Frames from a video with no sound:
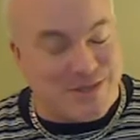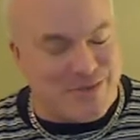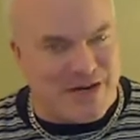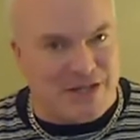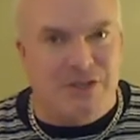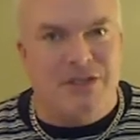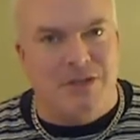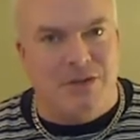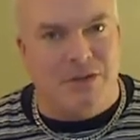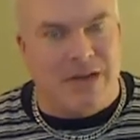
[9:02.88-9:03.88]
of what I should
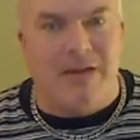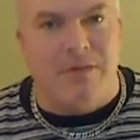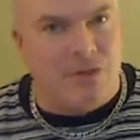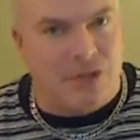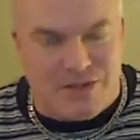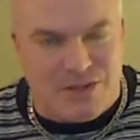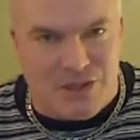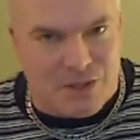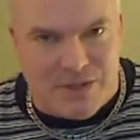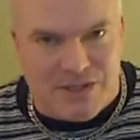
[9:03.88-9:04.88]
use. Again, she,
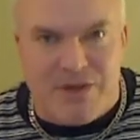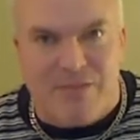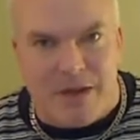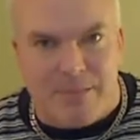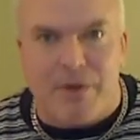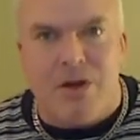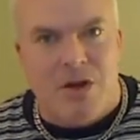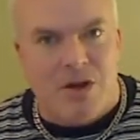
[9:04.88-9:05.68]
she wasn't a vapor.